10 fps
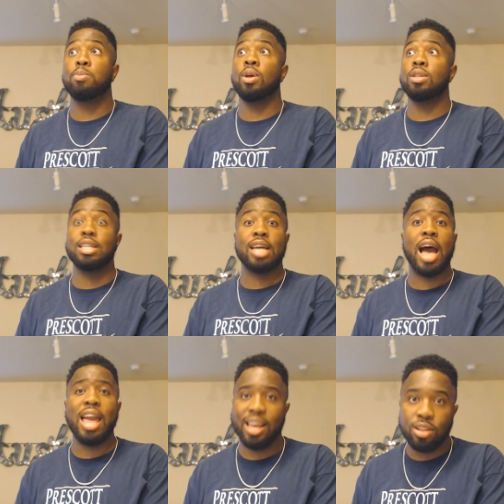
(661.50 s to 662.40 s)
the
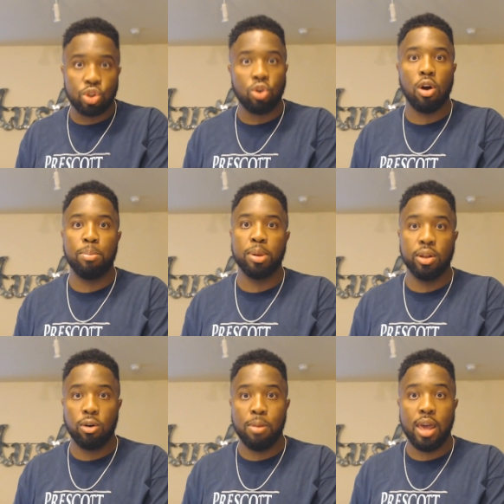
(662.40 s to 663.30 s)
tight ends grew up a
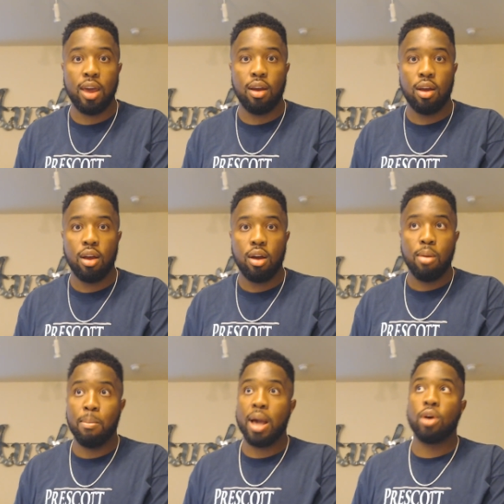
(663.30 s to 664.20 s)
little bit.
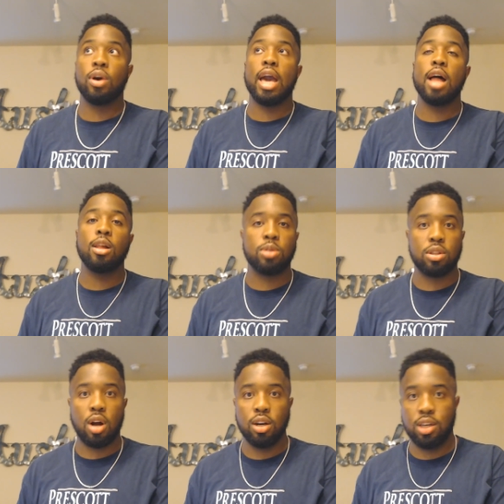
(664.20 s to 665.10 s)
Michael Gallup
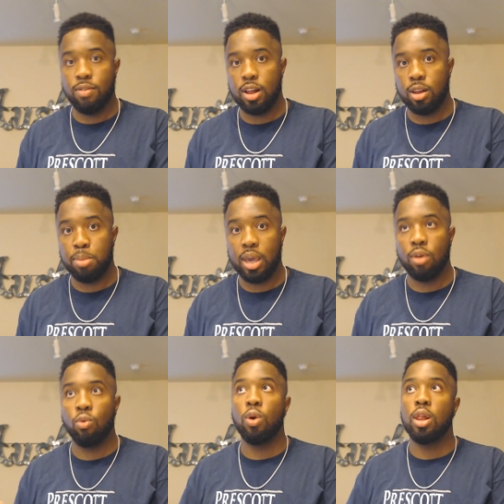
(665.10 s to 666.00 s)
started developing
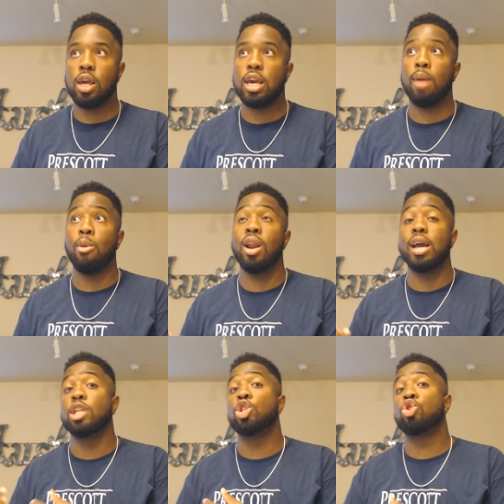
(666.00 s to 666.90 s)
and really came on and
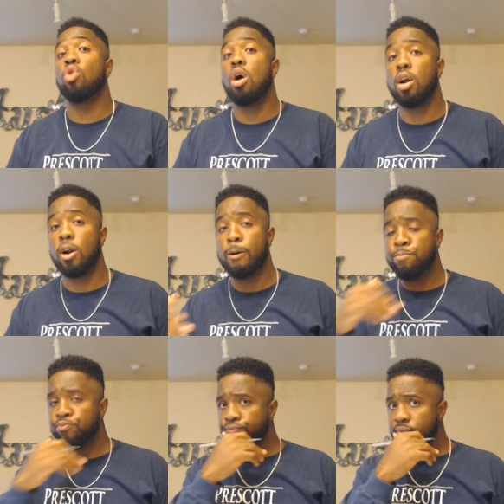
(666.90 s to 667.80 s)
got stronger
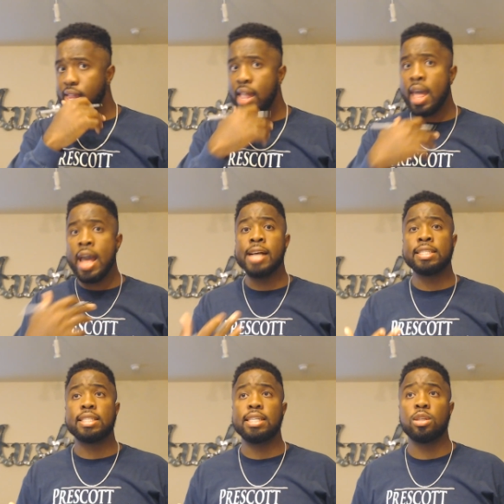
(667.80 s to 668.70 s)
as the
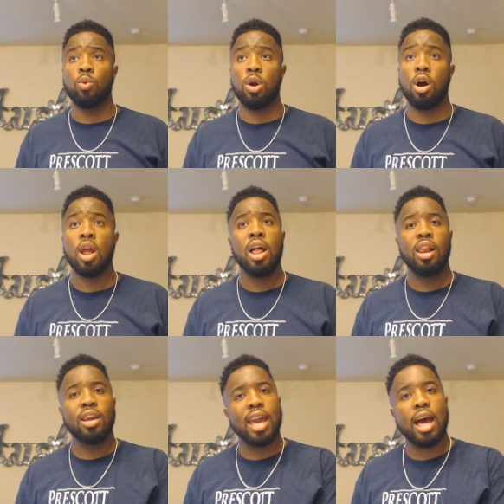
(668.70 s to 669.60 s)
season went on.
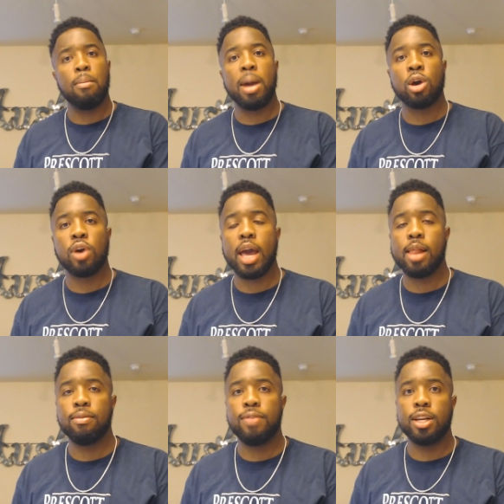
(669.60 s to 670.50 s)
Look at how Michael
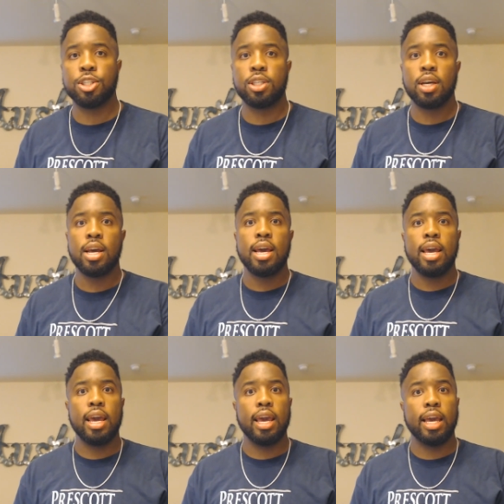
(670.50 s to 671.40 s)
Gallup finished
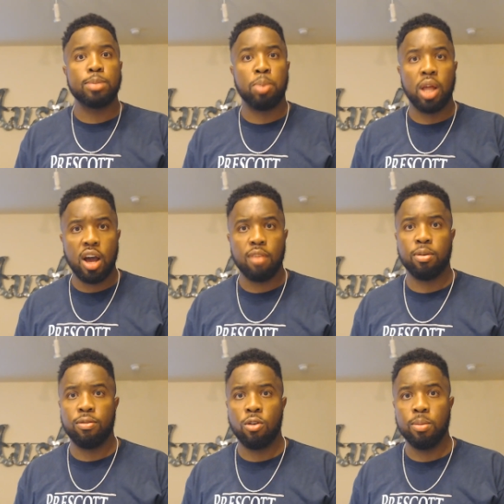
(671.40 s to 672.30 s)
his playoff
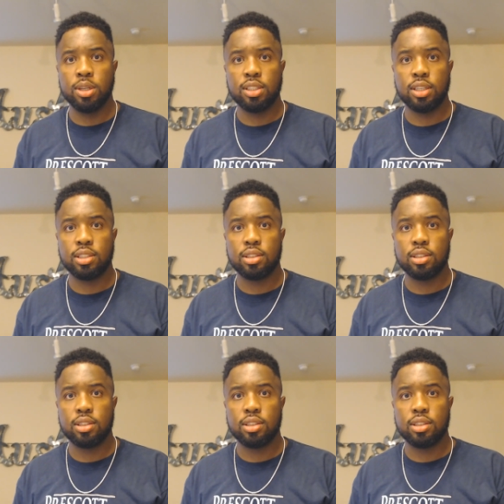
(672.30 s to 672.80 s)
performances.